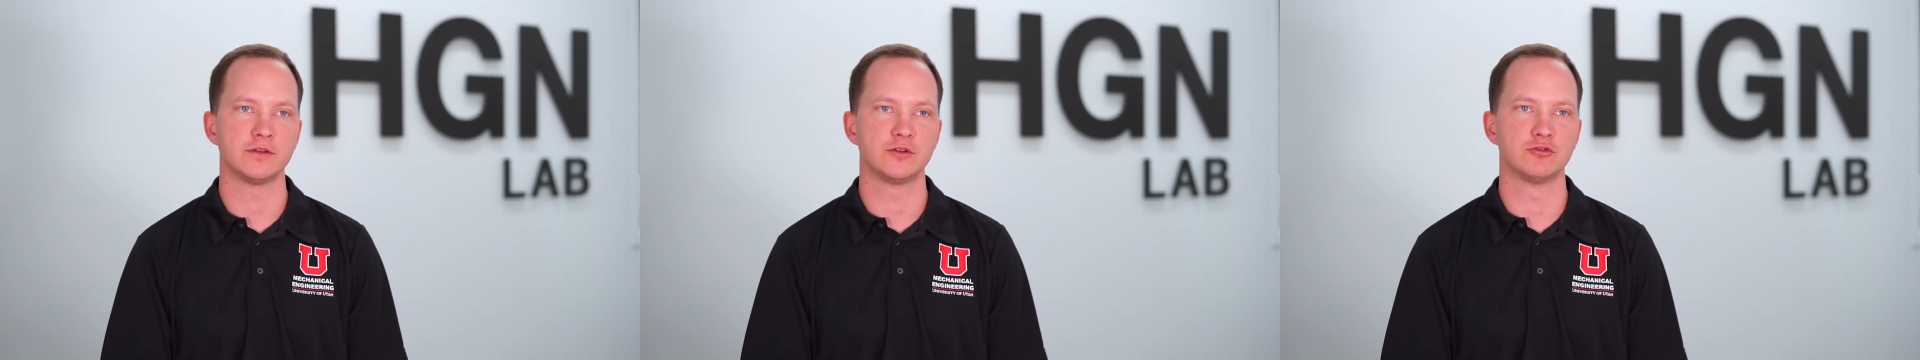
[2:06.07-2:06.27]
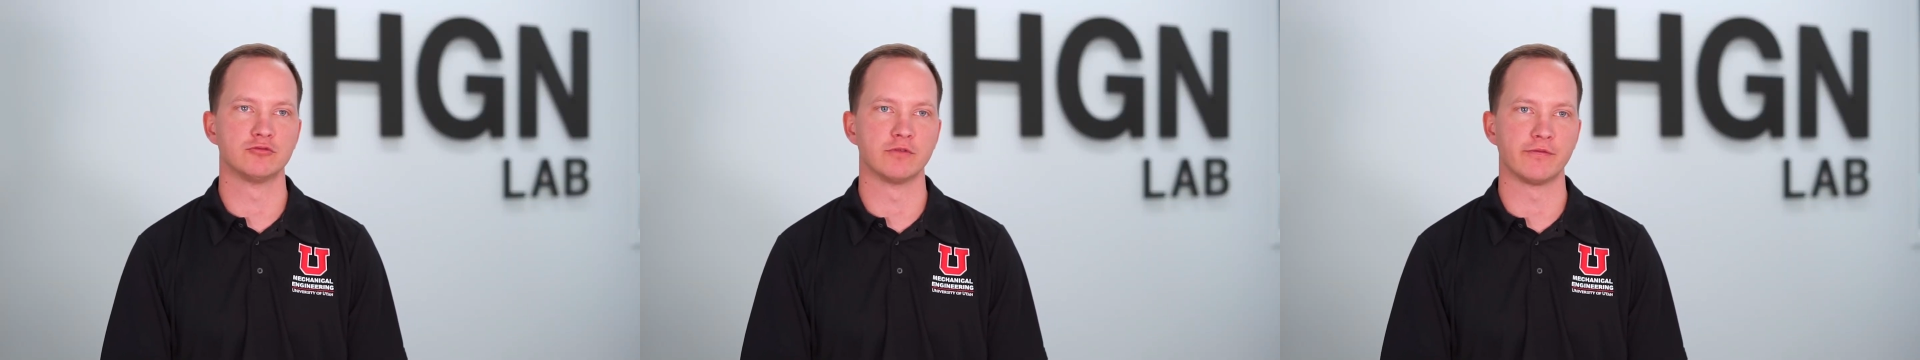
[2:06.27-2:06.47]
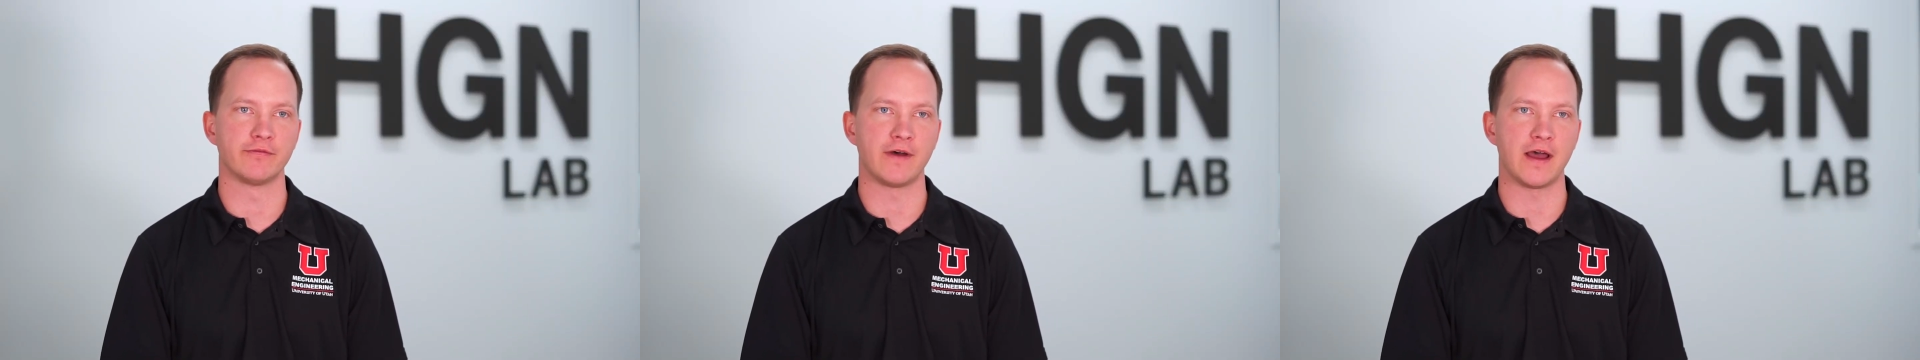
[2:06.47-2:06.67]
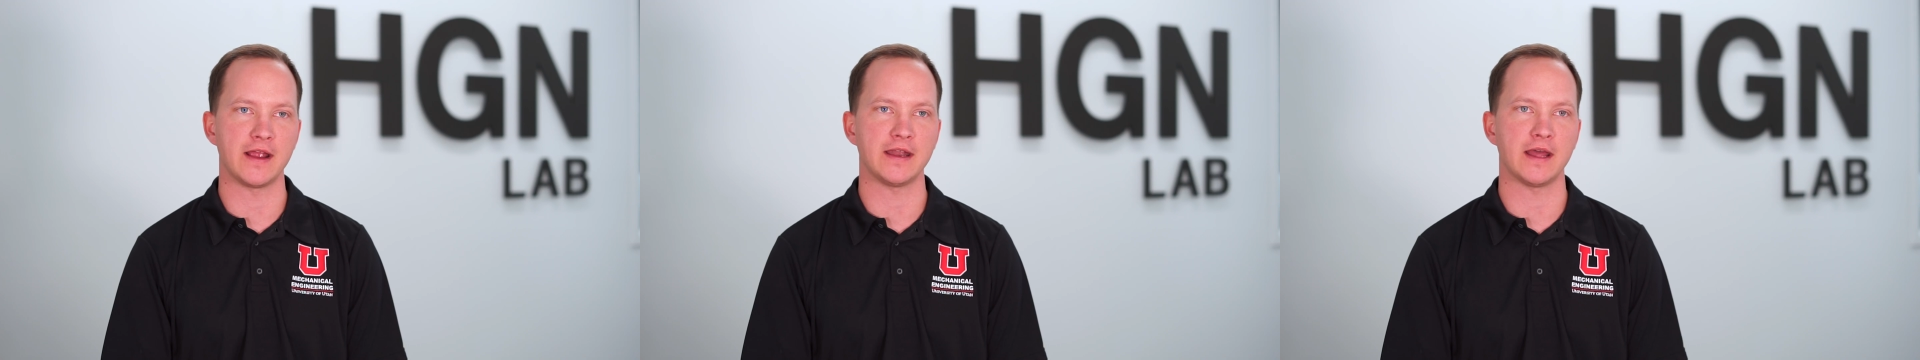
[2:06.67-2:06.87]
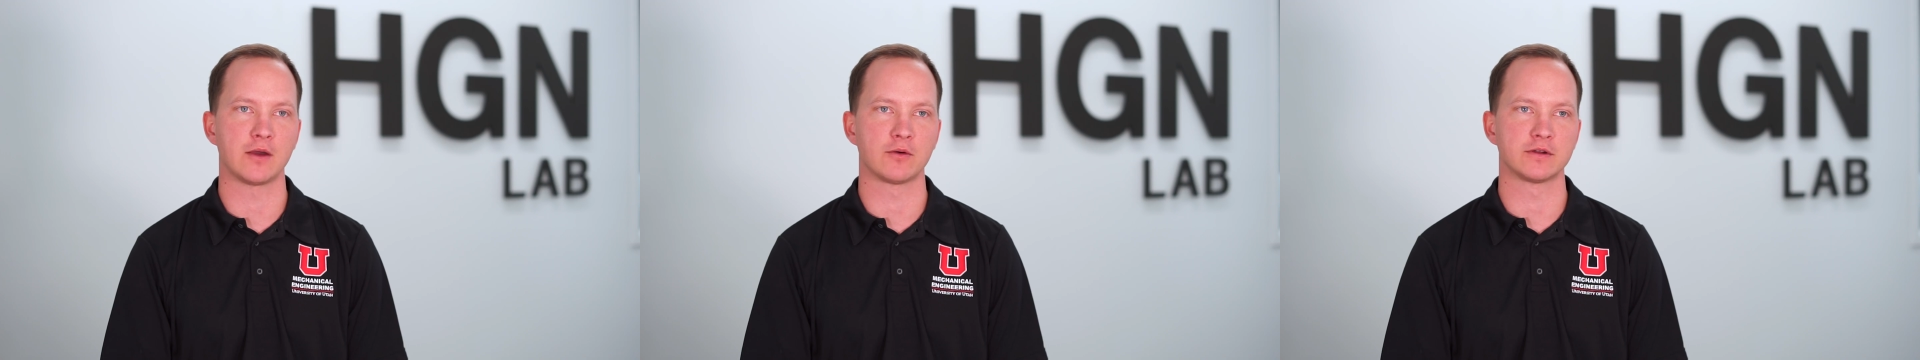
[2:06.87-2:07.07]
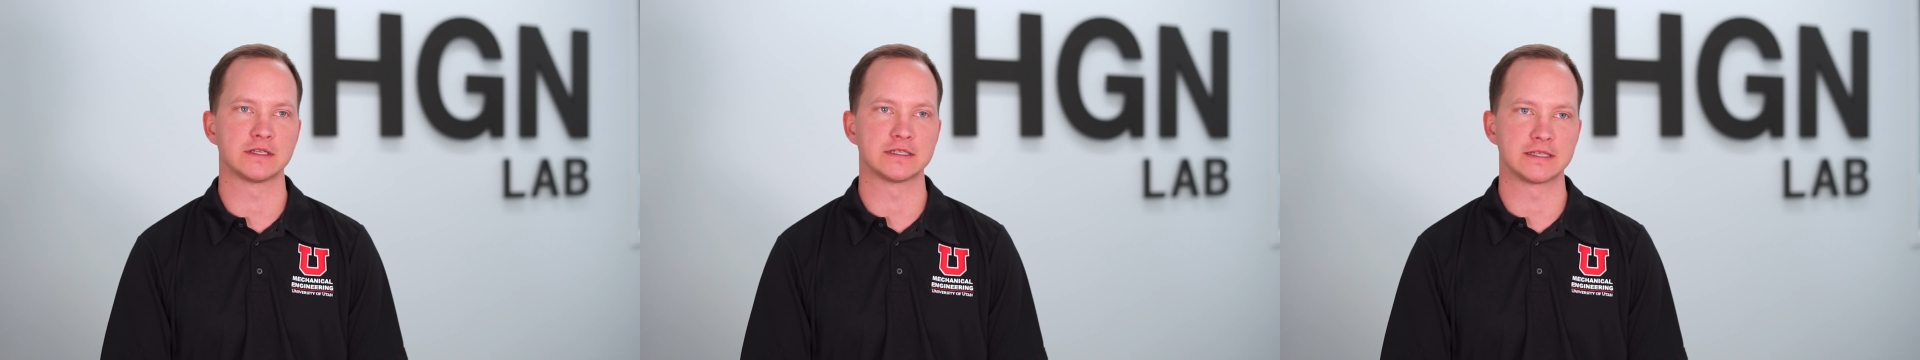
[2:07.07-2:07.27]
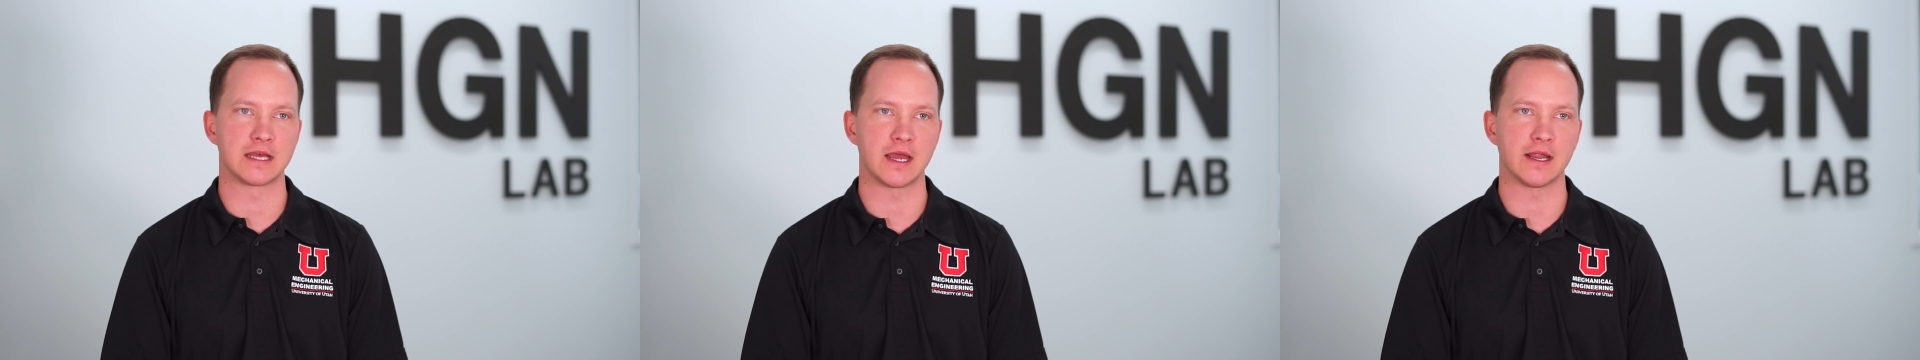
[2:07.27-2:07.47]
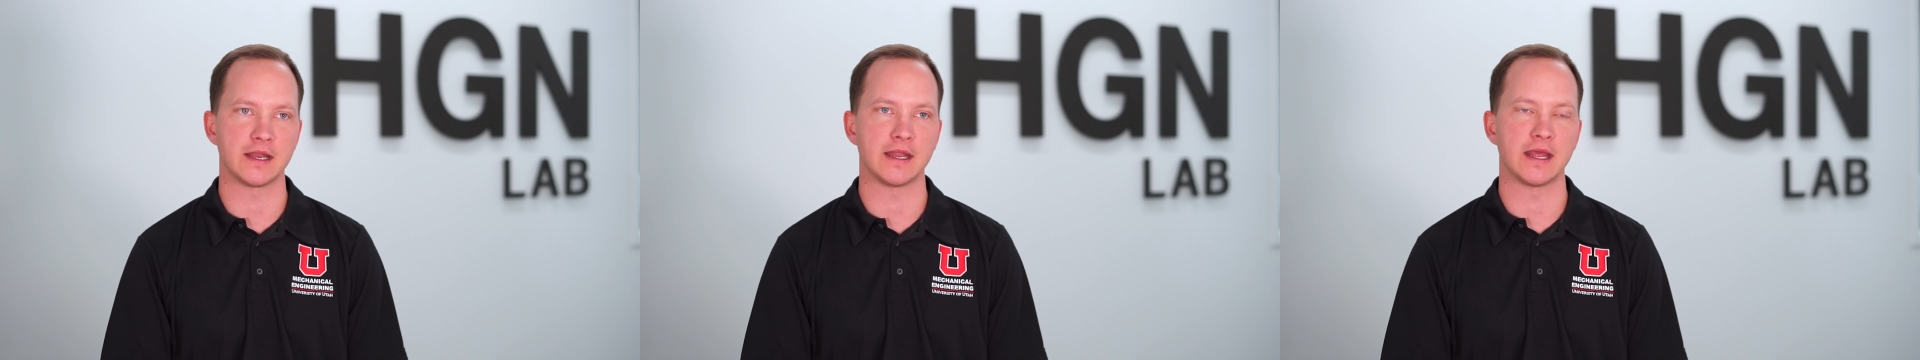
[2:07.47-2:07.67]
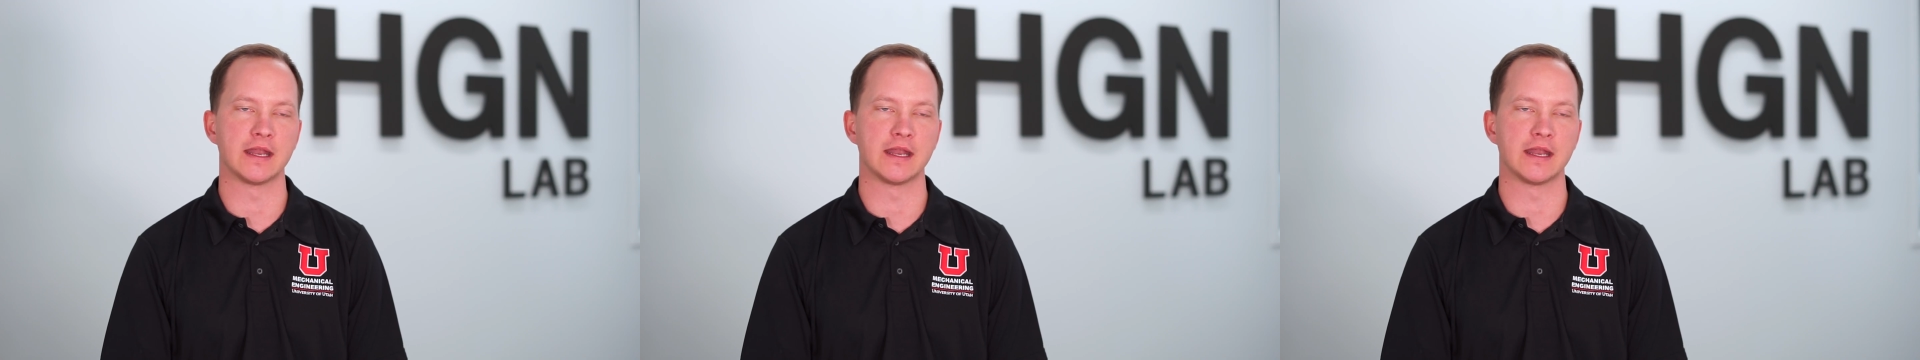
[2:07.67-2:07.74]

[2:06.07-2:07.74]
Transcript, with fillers: to refine our design